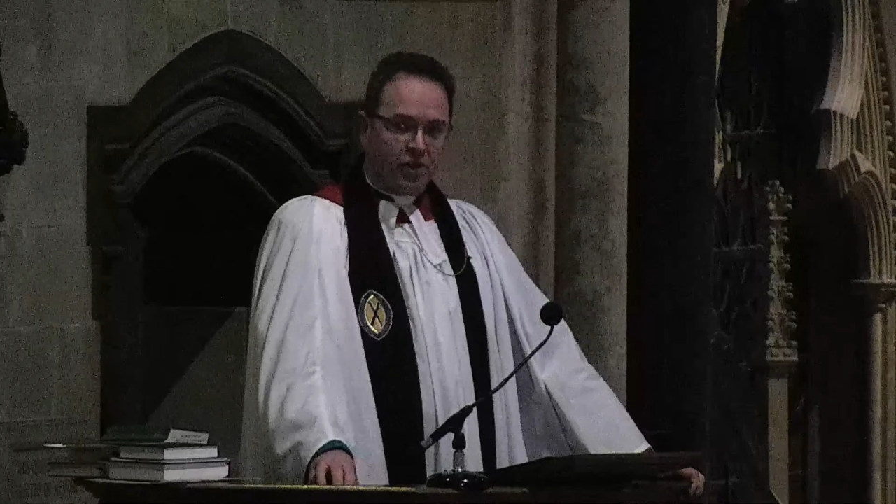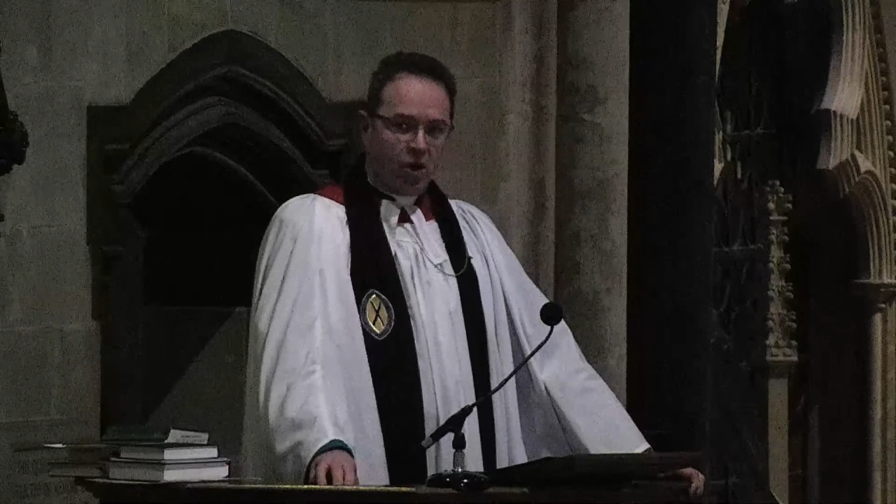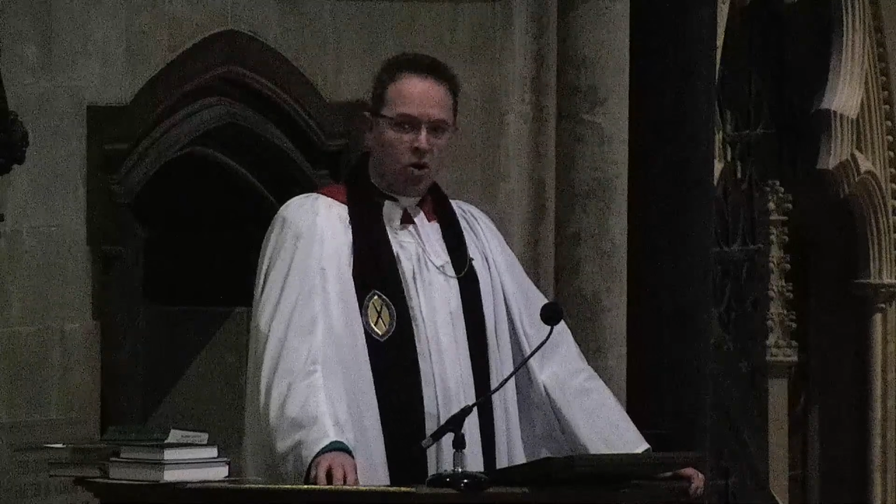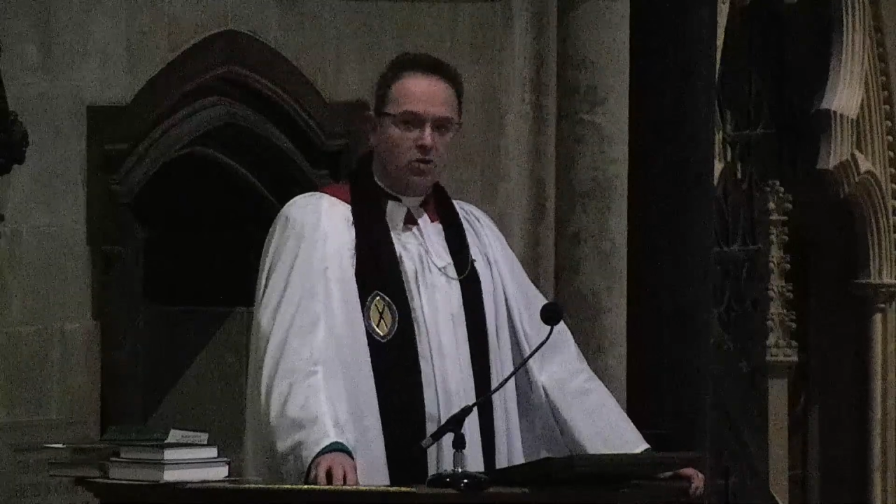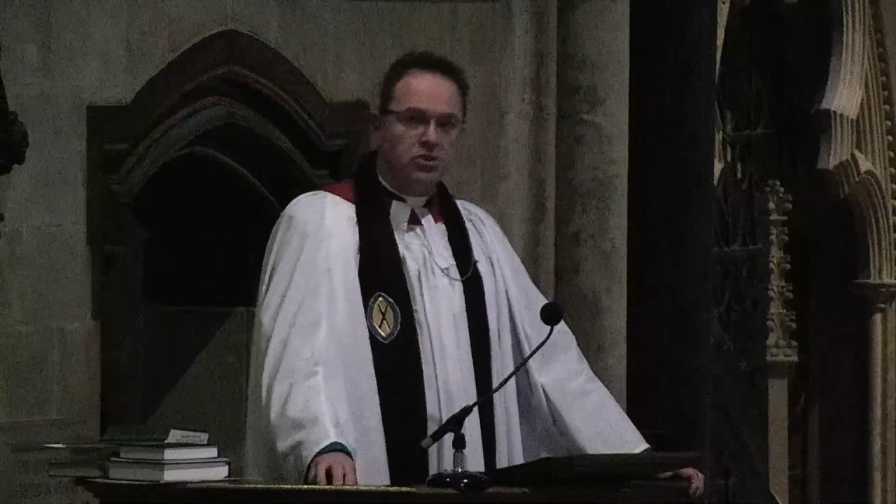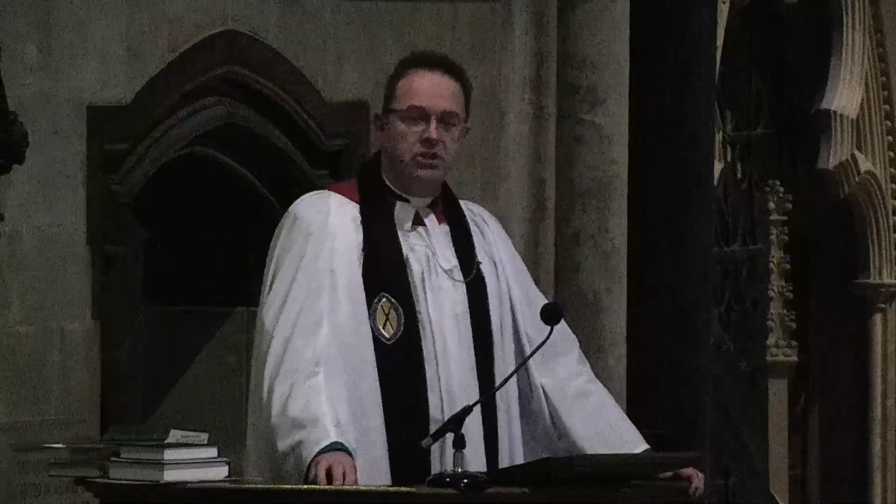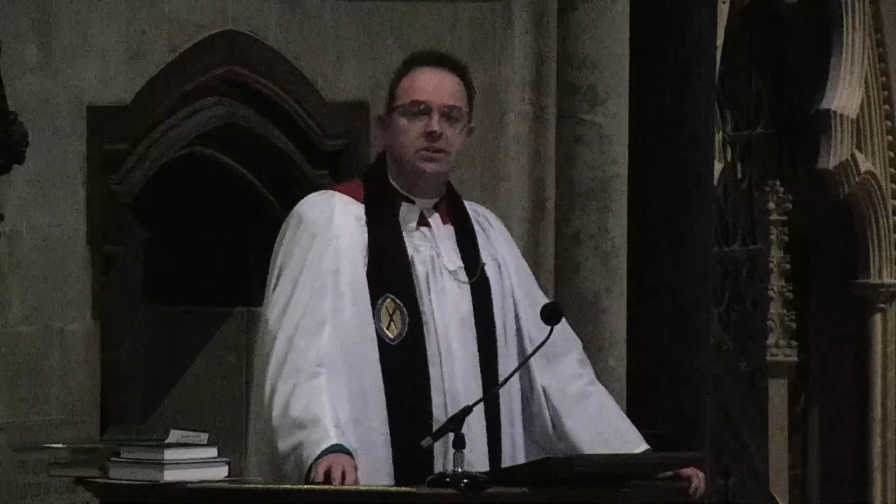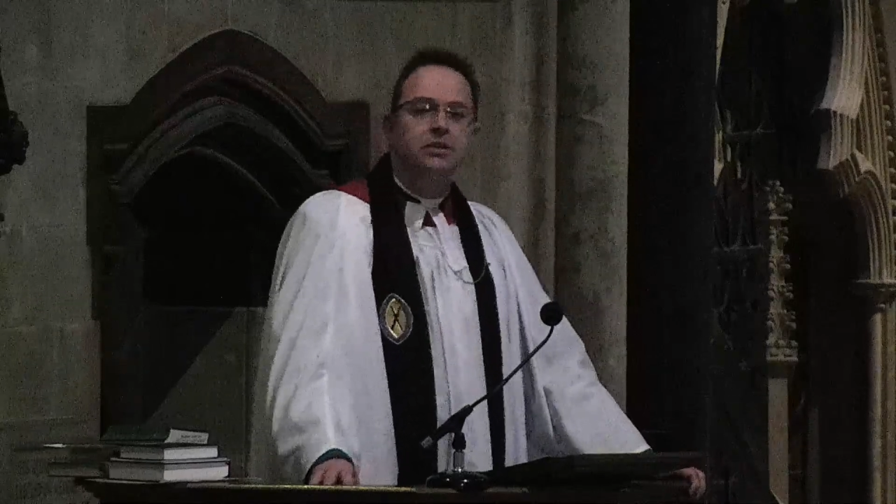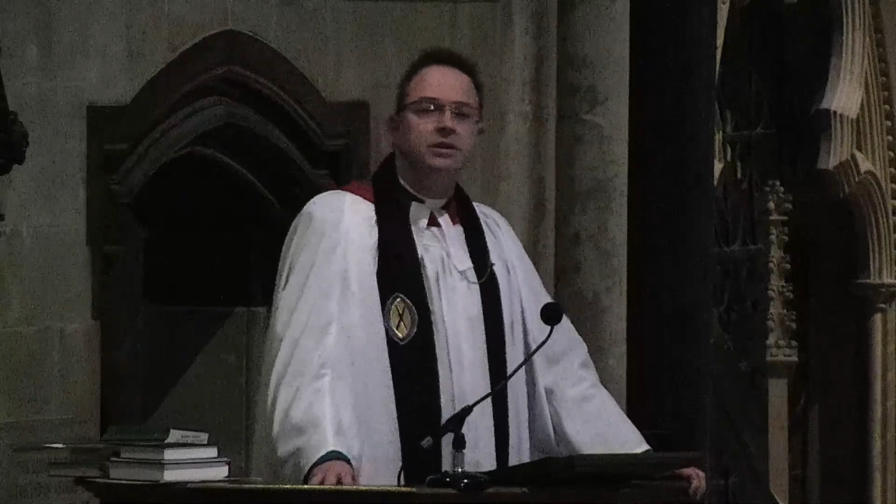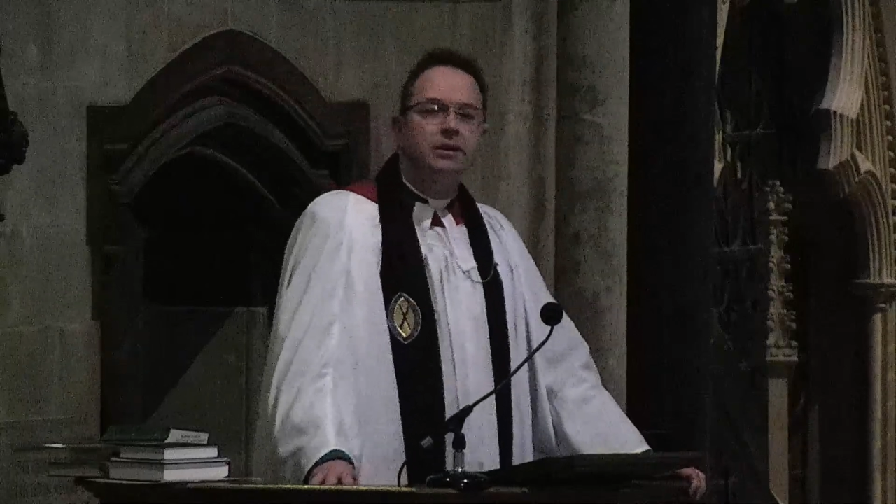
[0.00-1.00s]
God,
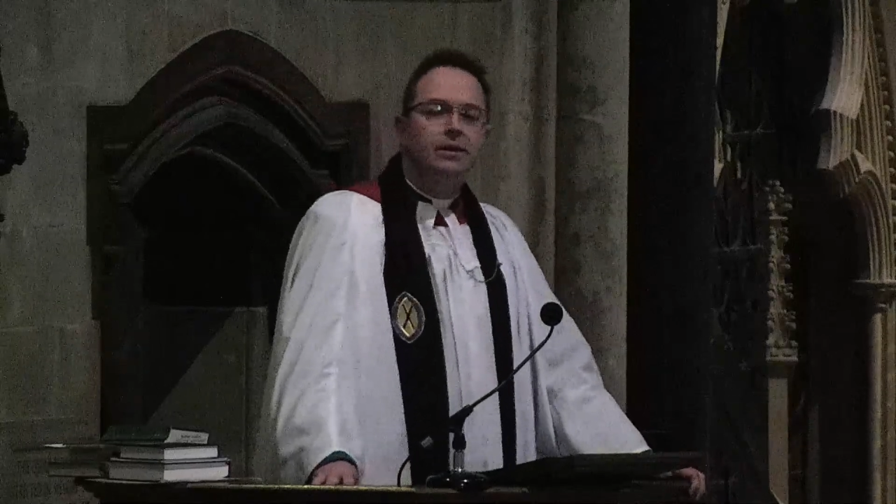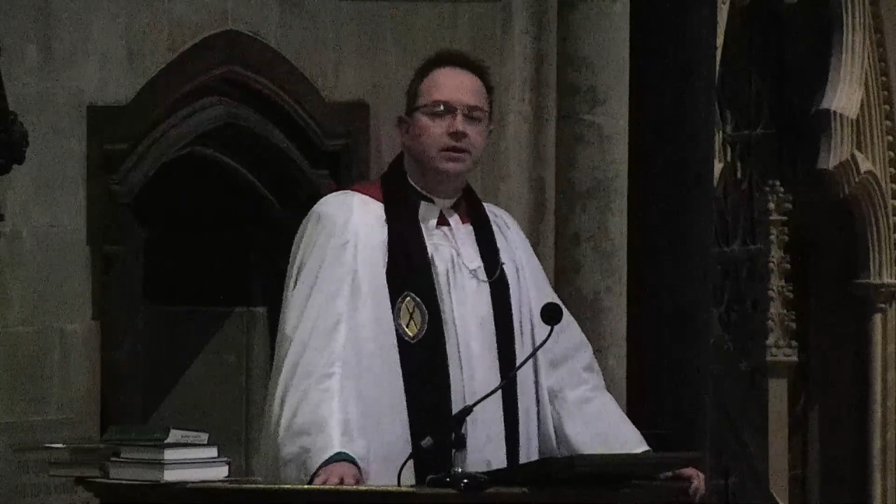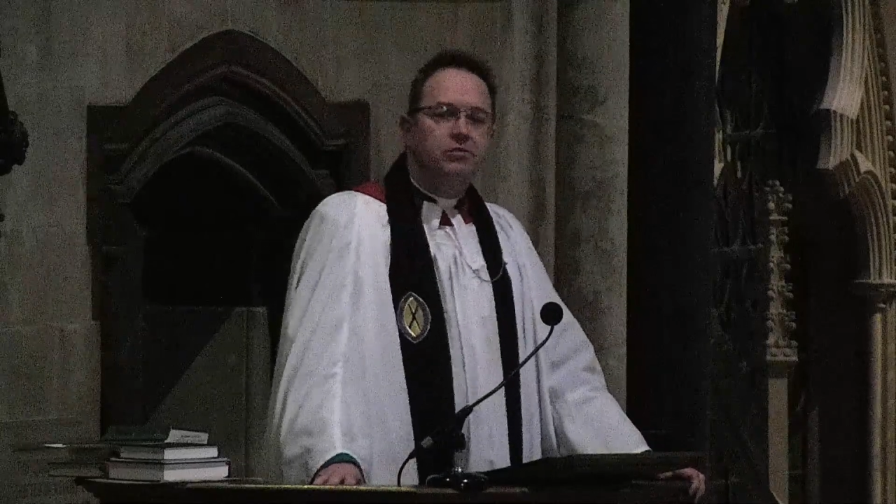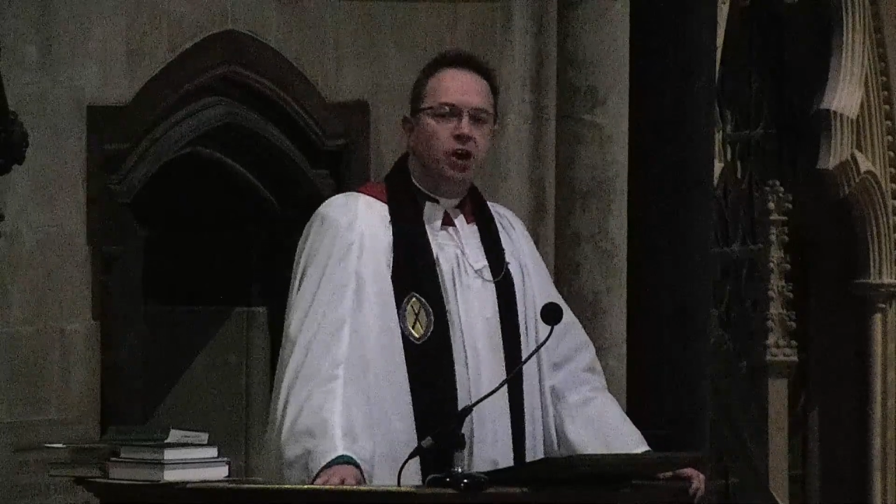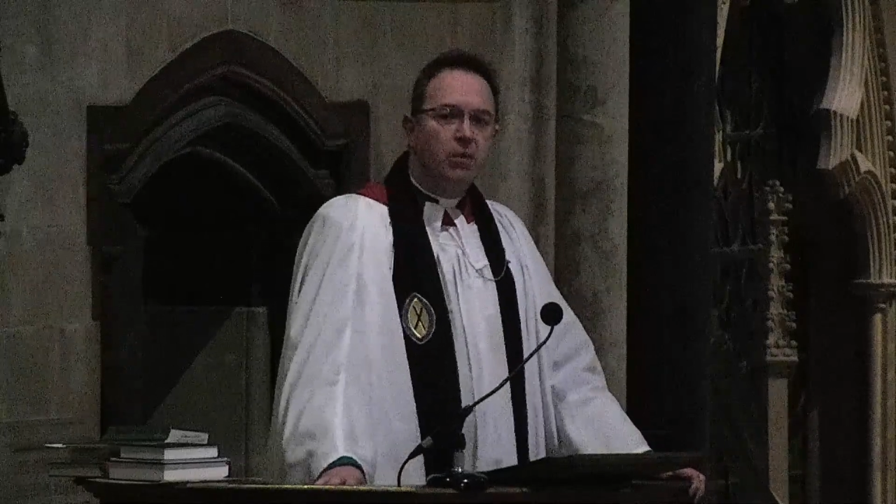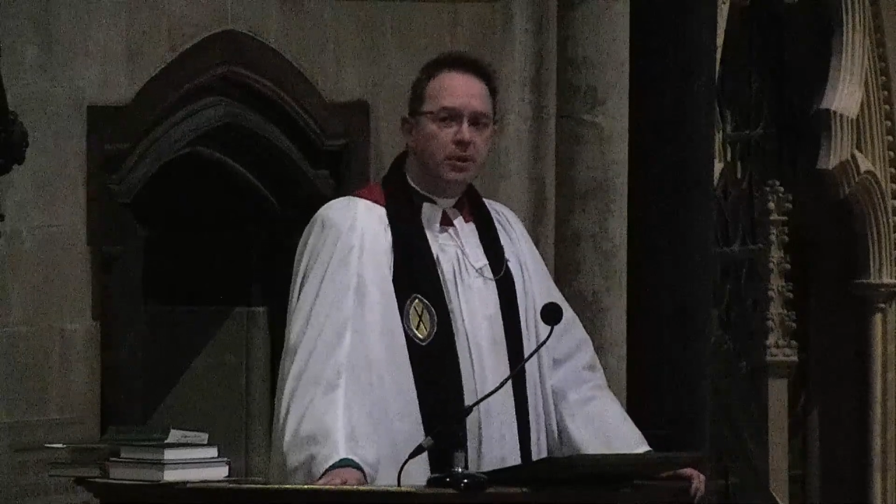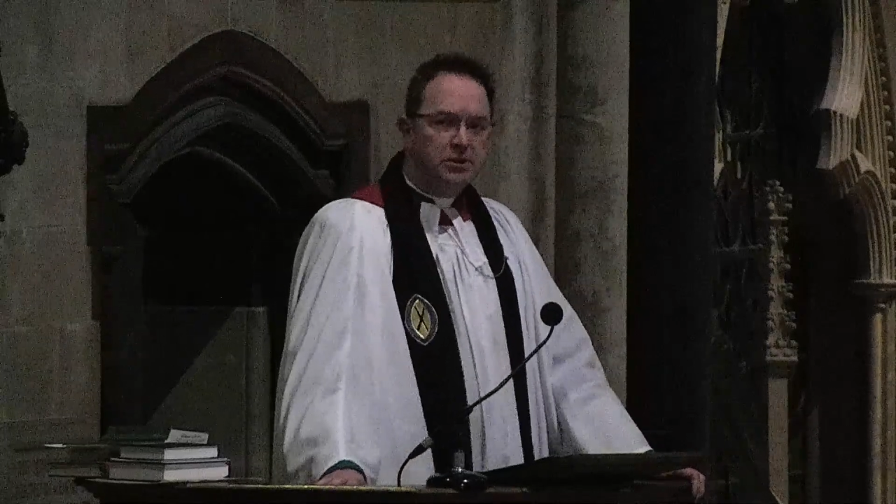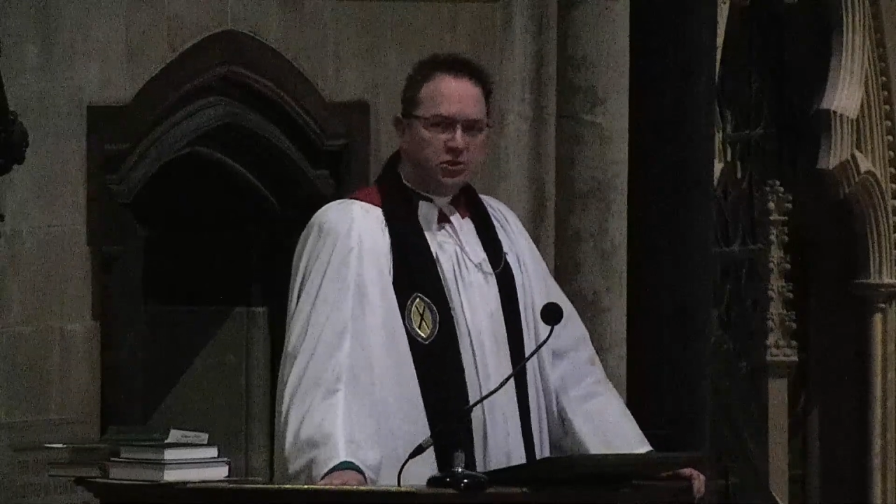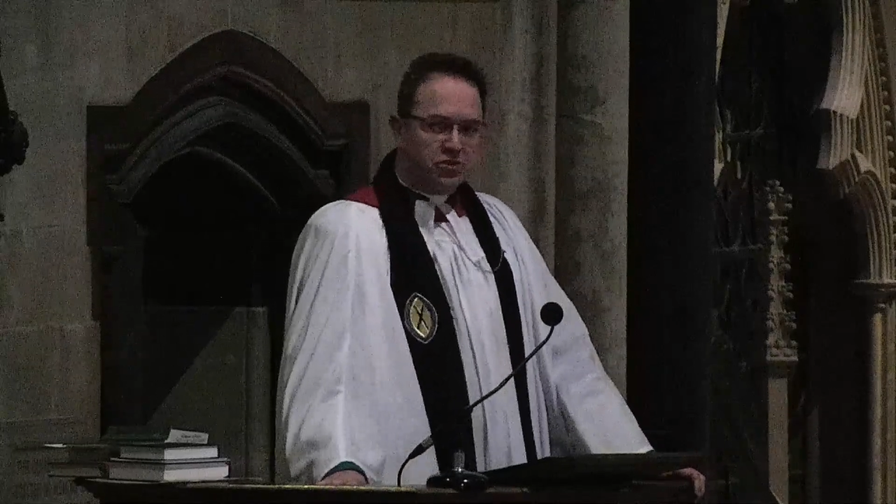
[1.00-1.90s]
Romans